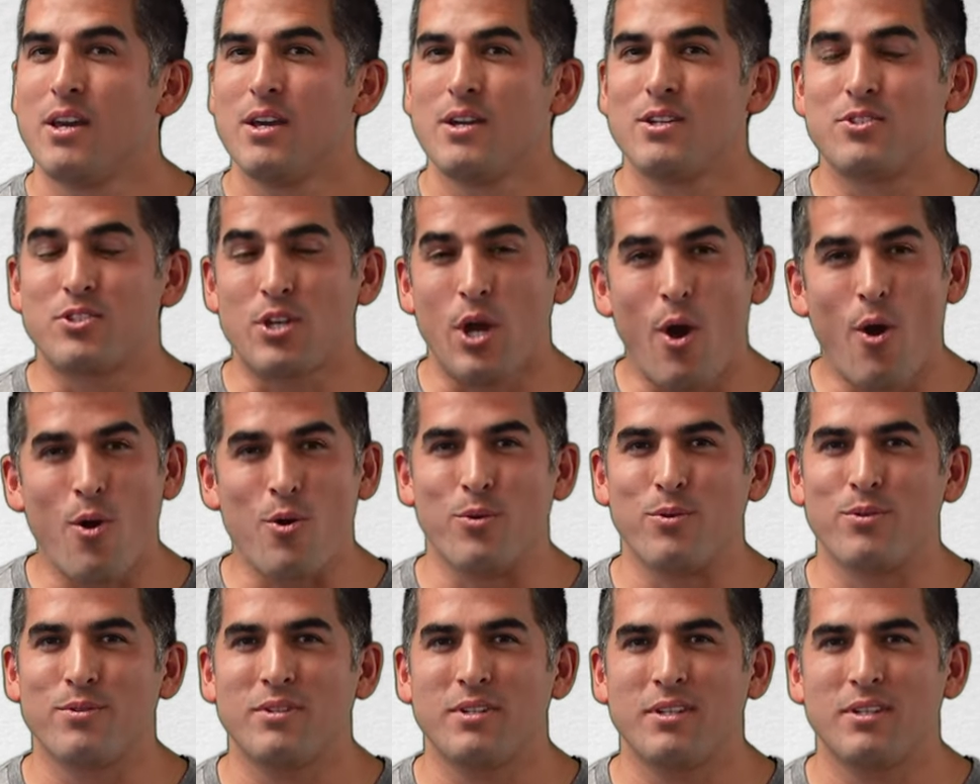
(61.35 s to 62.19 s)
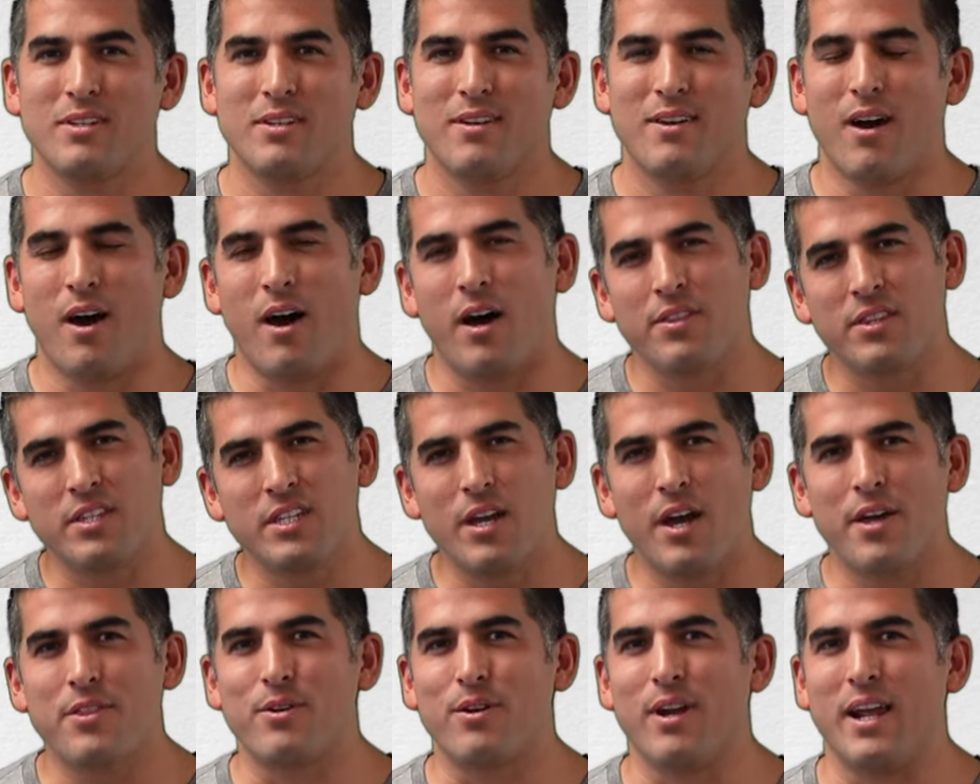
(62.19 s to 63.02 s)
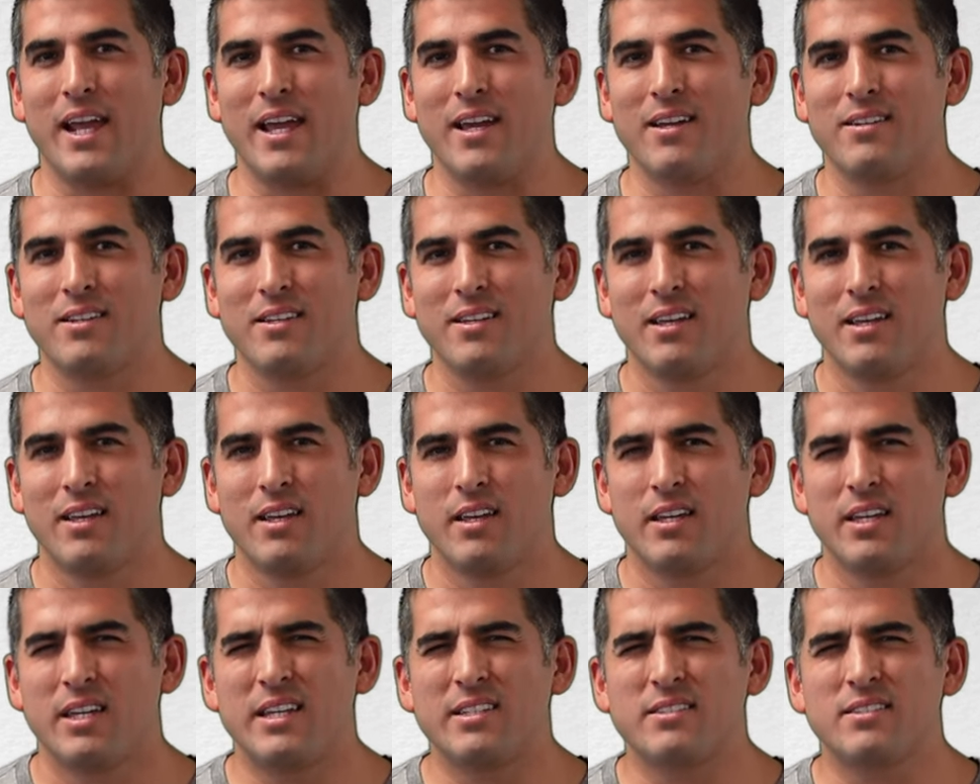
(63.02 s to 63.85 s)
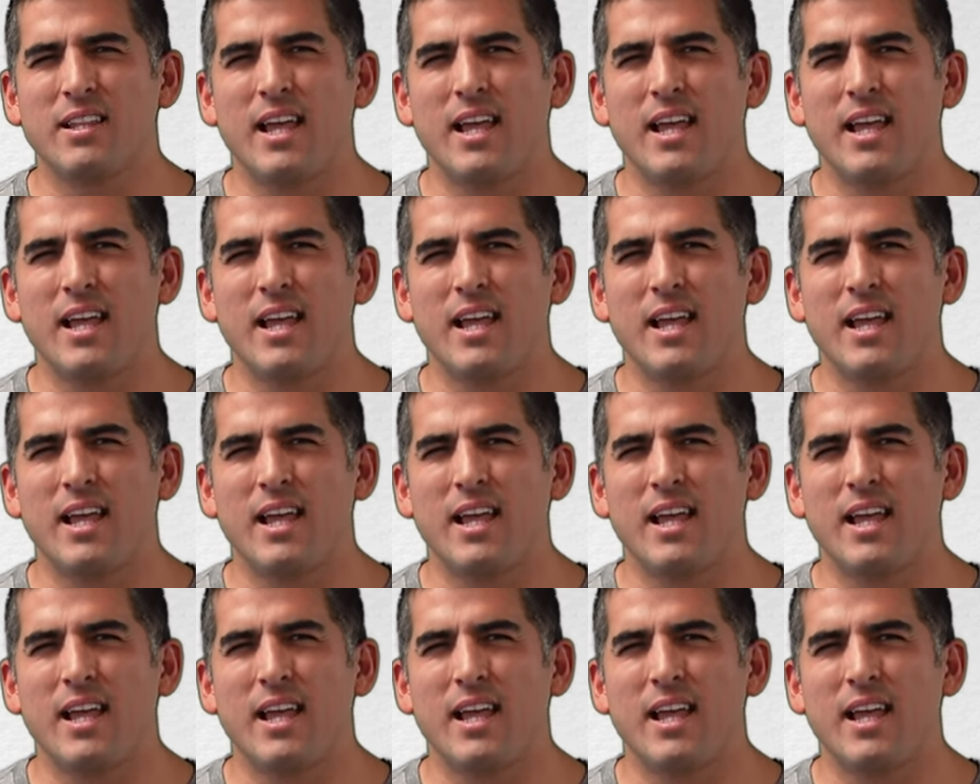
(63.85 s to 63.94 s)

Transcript: Tone, on the other hand, is